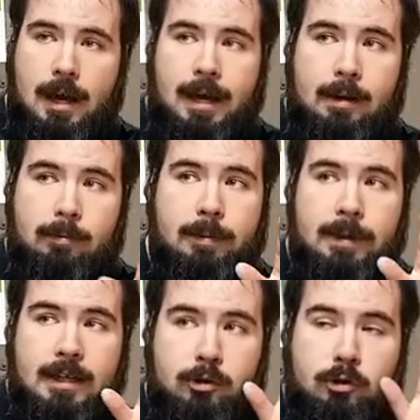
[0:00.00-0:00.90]
And
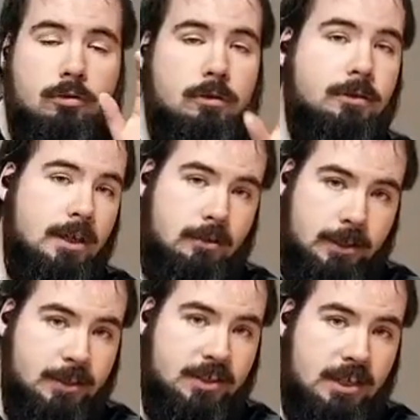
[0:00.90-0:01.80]
everything that is currently
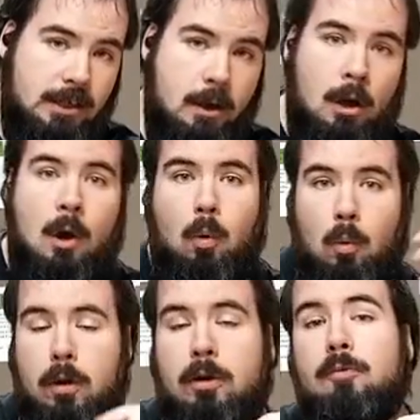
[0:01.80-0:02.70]
unlisted
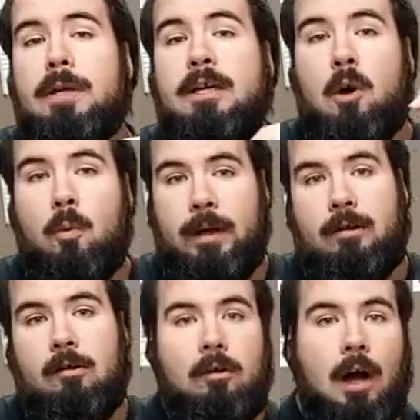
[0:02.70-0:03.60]
will be going
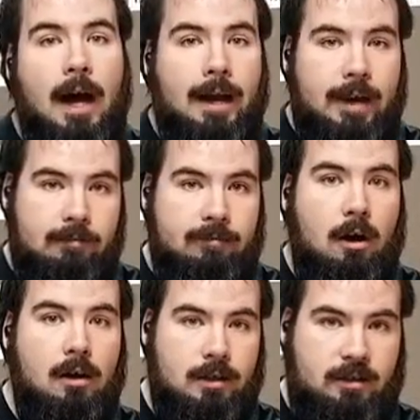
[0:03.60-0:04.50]
live
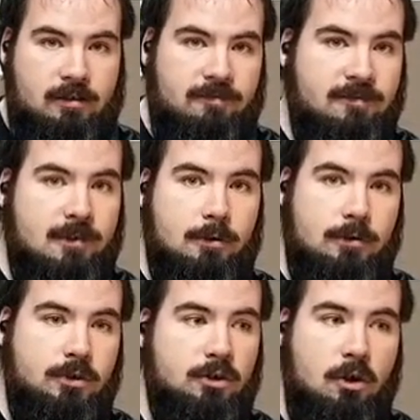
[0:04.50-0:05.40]
on the 1st.